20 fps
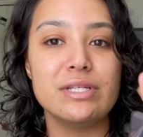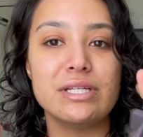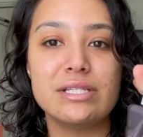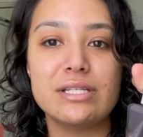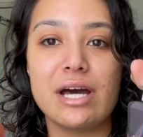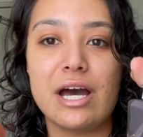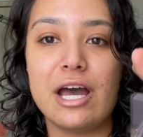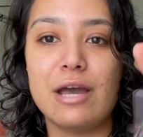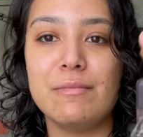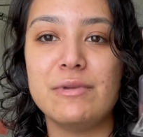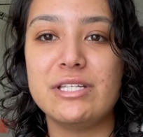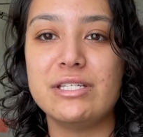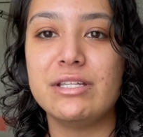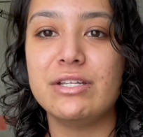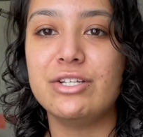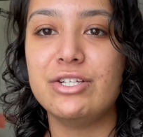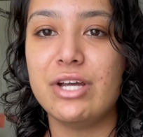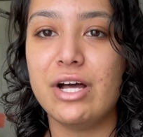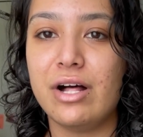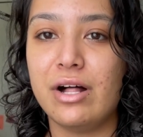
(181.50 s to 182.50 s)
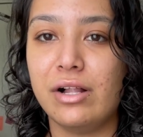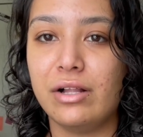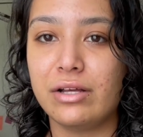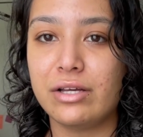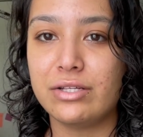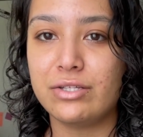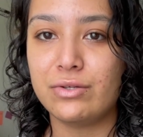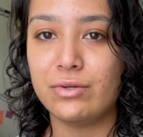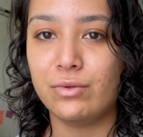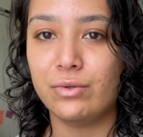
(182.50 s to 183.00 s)
Time. It's the Gel
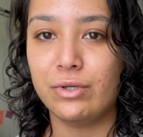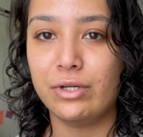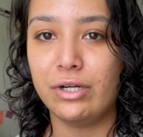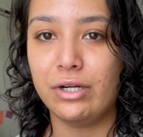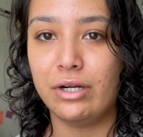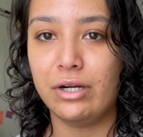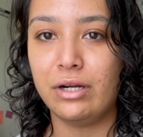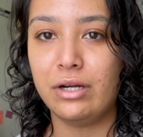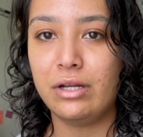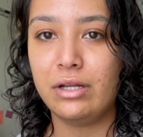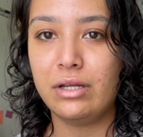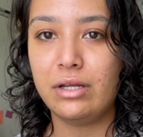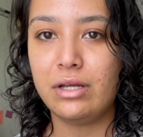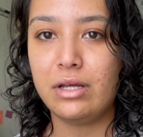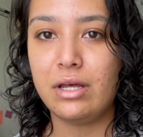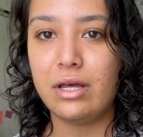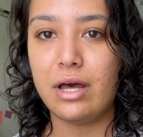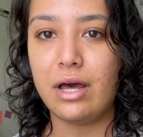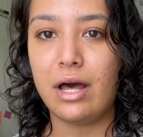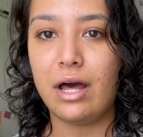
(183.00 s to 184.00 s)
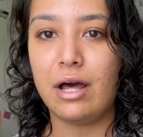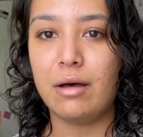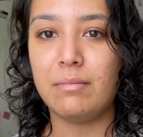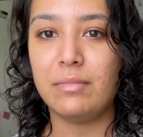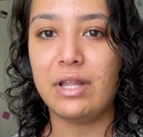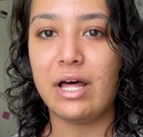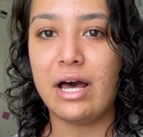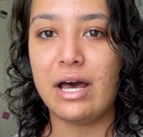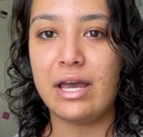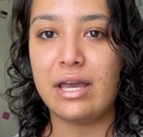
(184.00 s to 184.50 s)
Couture
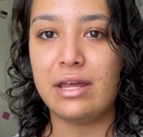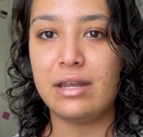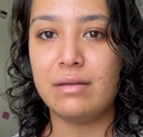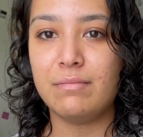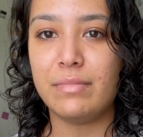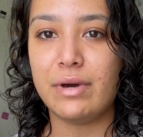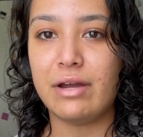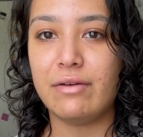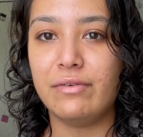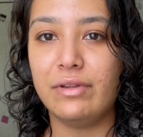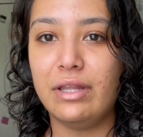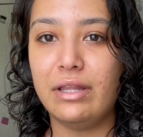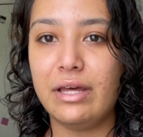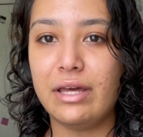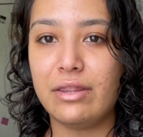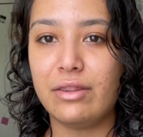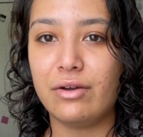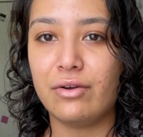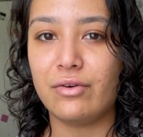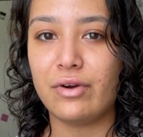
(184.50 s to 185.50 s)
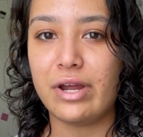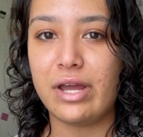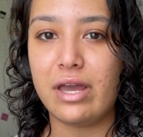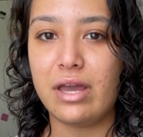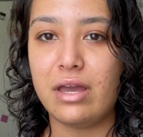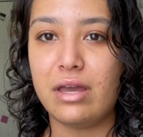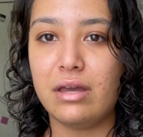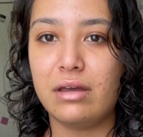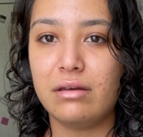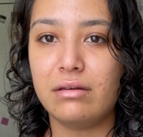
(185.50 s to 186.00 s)
line, but I really like the
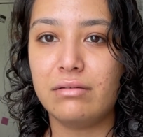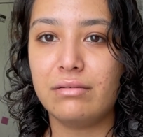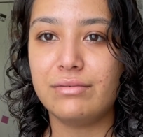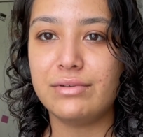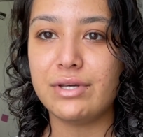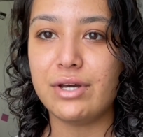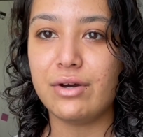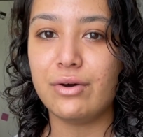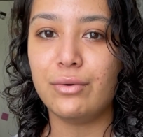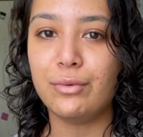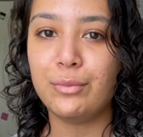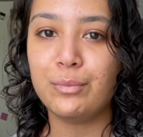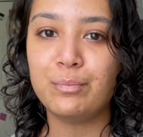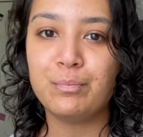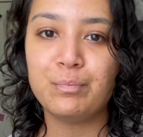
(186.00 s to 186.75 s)
gray tone.